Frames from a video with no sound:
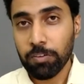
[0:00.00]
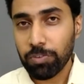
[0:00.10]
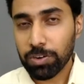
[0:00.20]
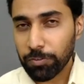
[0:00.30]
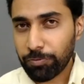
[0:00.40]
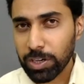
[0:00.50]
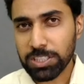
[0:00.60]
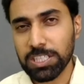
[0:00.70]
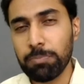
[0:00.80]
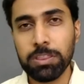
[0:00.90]
for the
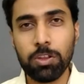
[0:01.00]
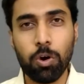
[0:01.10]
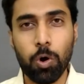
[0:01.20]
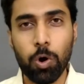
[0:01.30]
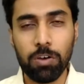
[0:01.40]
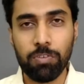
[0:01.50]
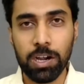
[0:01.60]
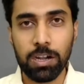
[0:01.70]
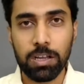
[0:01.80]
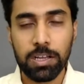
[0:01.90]
first time in the whole
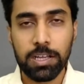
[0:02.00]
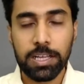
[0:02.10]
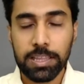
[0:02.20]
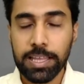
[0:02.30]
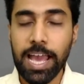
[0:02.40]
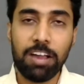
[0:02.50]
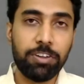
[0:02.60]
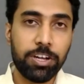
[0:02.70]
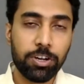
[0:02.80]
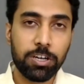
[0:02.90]
world, they have
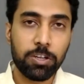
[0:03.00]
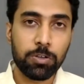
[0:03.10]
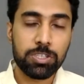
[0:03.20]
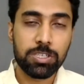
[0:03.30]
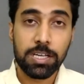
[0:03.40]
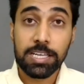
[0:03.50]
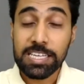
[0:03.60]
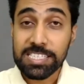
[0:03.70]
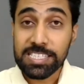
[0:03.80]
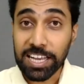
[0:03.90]
introduced
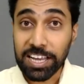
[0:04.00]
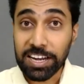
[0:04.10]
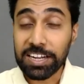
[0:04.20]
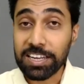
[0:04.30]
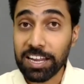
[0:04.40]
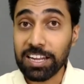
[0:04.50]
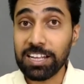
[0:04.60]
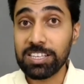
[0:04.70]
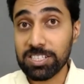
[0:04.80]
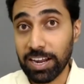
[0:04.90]

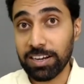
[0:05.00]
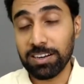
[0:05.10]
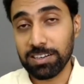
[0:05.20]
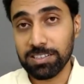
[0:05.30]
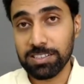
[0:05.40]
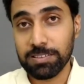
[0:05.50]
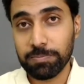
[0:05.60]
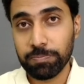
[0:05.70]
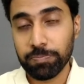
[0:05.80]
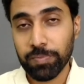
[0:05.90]
secretarial standards.
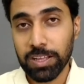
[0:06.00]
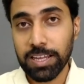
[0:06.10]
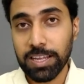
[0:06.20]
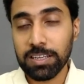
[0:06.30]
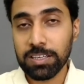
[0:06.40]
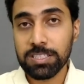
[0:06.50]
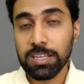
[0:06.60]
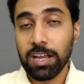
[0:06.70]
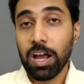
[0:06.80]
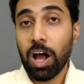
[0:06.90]
That is,
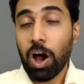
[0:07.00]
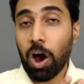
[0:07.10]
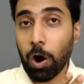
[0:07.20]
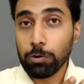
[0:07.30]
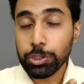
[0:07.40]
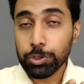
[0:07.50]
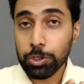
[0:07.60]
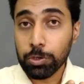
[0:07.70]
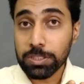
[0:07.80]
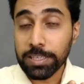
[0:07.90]
how
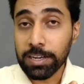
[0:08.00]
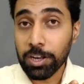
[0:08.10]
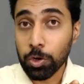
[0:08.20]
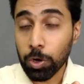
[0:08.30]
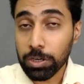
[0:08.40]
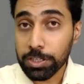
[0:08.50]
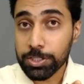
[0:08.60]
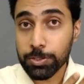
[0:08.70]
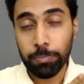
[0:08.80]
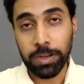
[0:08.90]
should you send a notice
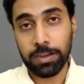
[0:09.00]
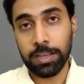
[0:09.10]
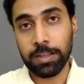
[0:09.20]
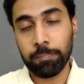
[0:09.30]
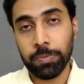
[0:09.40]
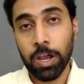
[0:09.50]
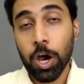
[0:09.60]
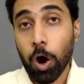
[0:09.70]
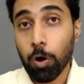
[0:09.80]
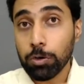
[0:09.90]
to meeting?
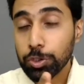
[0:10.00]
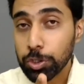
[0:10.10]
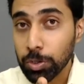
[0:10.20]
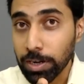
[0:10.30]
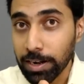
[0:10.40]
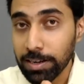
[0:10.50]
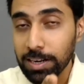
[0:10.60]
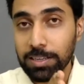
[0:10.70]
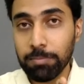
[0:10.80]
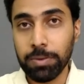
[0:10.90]
How should you
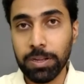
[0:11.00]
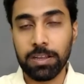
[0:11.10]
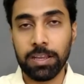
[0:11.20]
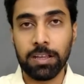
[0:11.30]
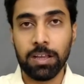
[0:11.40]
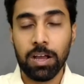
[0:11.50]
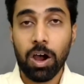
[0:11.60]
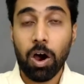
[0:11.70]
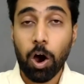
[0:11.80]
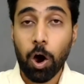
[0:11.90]
conduct a meeting?
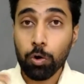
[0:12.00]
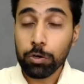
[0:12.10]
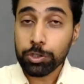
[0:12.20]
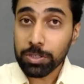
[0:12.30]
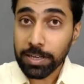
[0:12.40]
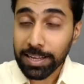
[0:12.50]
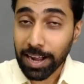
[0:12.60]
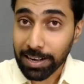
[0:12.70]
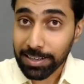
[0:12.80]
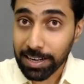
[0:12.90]
How you should take
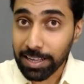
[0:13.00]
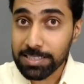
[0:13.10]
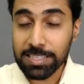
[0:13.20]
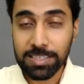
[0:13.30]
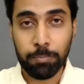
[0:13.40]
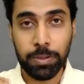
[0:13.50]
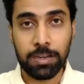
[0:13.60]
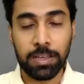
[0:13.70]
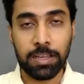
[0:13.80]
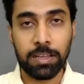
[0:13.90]
attendance in a
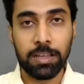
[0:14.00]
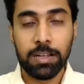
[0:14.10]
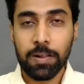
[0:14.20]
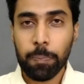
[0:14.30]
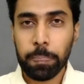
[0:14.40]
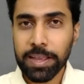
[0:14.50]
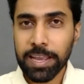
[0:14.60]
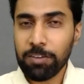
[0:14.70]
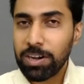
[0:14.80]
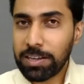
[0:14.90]
meeting? They
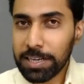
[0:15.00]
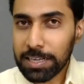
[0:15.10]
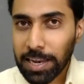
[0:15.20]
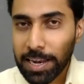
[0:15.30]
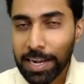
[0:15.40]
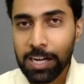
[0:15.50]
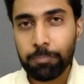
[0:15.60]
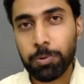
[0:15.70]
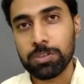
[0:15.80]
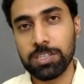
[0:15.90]
gave a detailed
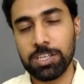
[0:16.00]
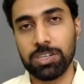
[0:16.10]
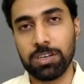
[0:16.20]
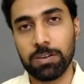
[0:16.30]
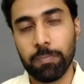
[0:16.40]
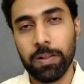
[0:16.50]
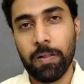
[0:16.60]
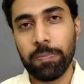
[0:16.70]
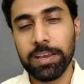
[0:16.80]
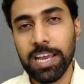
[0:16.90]
procedure.
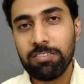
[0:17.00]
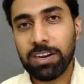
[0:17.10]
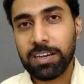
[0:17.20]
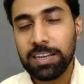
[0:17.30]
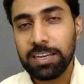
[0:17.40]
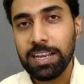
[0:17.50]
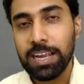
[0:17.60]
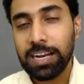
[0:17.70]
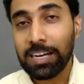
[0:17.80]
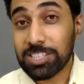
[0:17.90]
They gave a
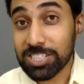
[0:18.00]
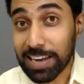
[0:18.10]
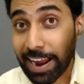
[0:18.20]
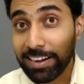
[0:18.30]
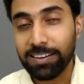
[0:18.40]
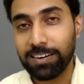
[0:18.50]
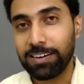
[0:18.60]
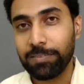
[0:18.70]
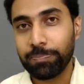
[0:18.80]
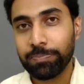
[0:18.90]
detailed
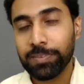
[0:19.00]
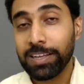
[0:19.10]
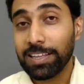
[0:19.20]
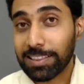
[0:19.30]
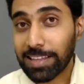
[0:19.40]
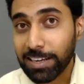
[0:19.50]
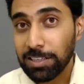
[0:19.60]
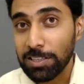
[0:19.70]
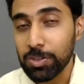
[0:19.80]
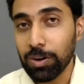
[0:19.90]
standard. That
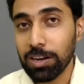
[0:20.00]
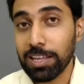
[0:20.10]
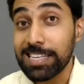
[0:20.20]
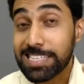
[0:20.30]
is only